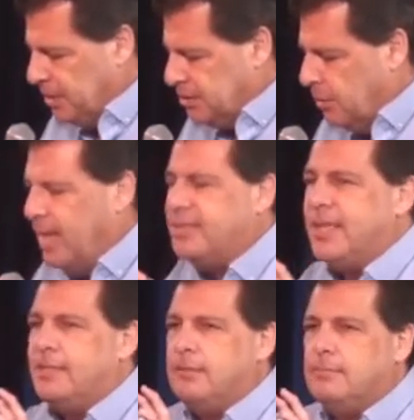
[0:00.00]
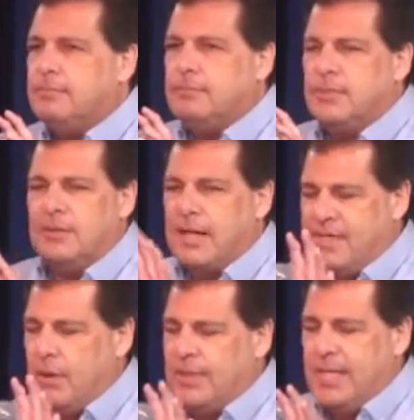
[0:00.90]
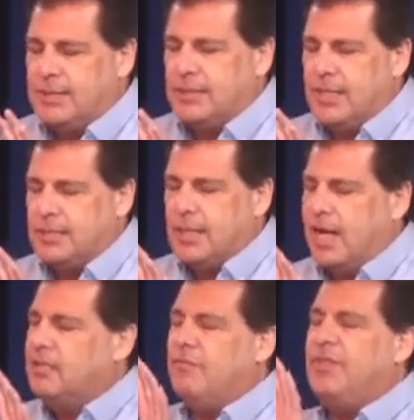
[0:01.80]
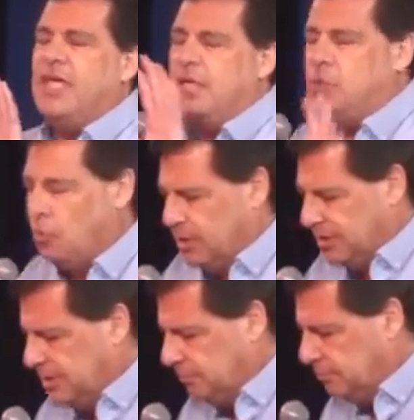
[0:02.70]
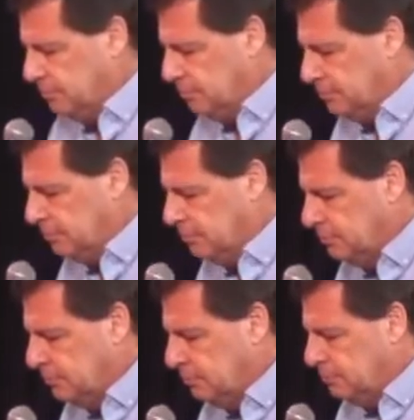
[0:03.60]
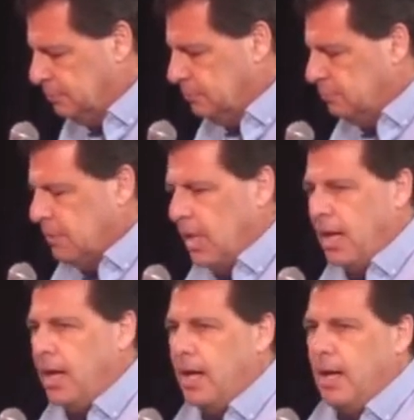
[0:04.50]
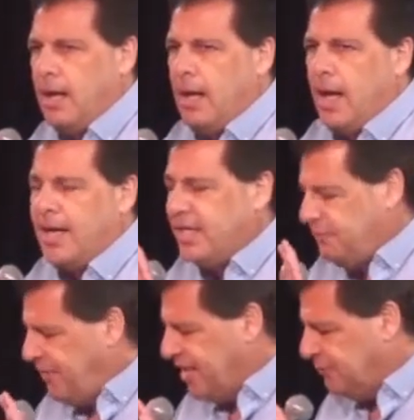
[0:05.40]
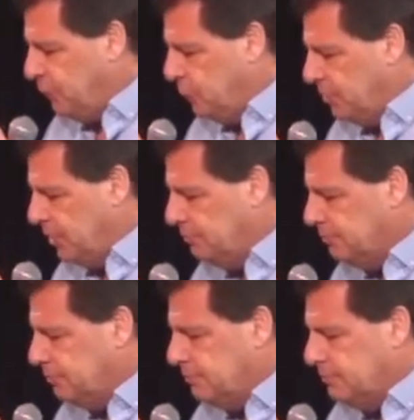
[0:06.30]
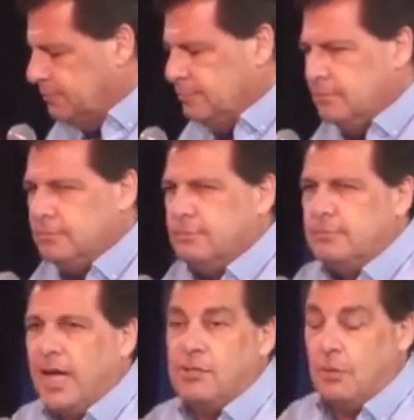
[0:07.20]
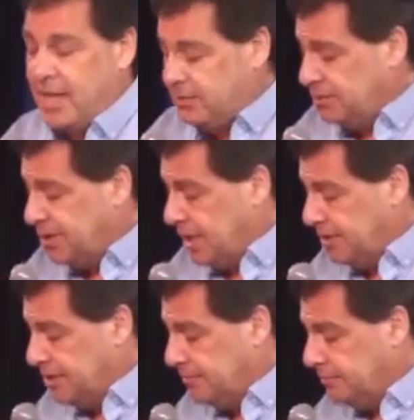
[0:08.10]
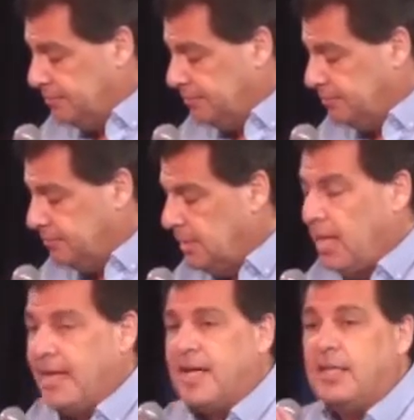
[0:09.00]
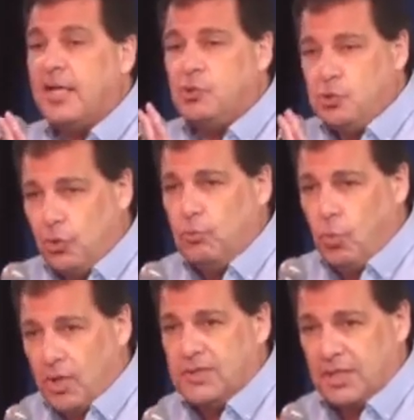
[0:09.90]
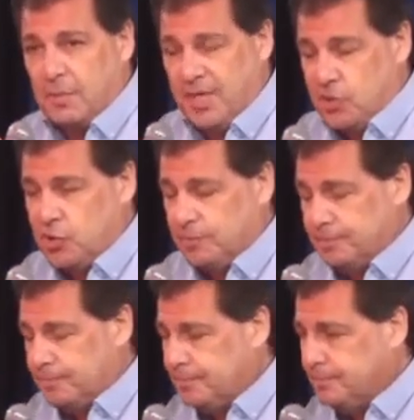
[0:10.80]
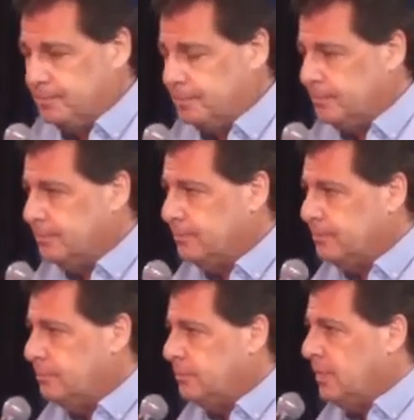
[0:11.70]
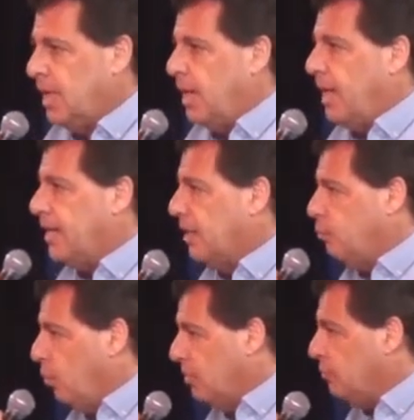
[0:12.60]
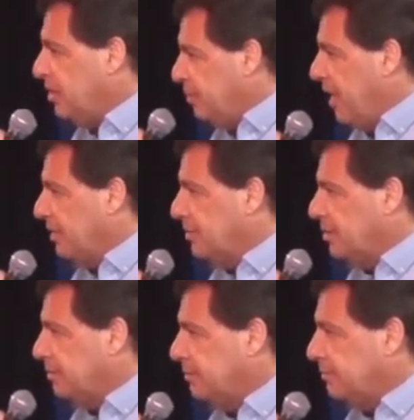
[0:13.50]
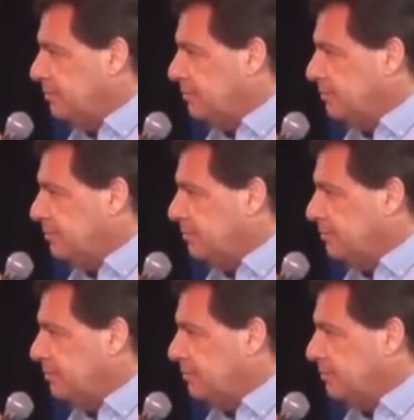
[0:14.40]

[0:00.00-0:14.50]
So I said, nowadays it says, I love the indoors. I eat fast food. I don't exercise. And I like short walks on the beach. I got one response.